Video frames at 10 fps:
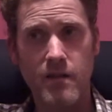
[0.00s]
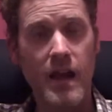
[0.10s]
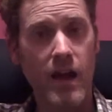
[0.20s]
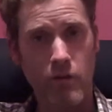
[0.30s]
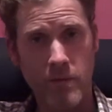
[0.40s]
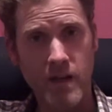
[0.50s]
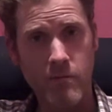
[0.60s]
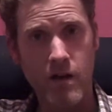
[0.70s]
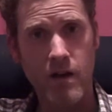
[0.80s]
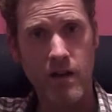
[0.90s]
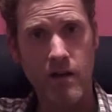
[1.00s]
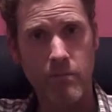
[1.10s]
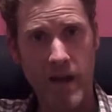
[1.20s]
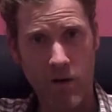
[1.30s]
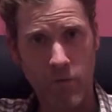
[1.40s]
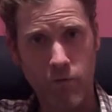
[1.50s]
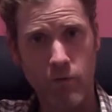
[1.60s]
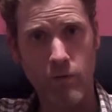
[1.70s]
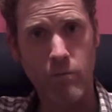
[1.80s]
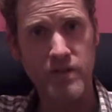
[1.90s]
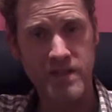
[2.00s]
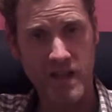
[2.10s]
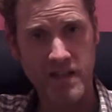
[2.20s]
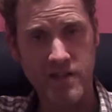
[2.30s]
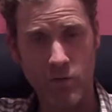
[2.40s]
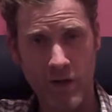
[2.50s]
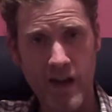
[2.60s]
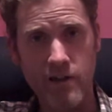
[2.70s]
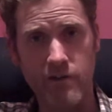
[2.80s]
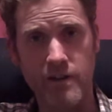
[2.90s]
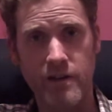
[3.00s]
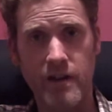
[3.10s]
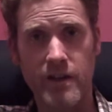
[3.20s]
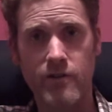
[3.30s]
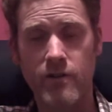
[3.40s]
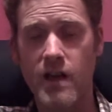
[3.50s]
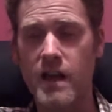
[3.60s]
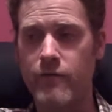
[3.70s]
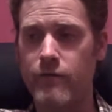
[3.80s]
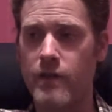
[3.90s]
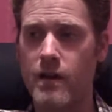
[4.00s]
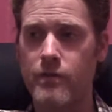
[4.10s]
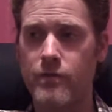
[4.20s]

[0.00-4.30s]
how to become a, a, powerful and precise creator in, in your life uh,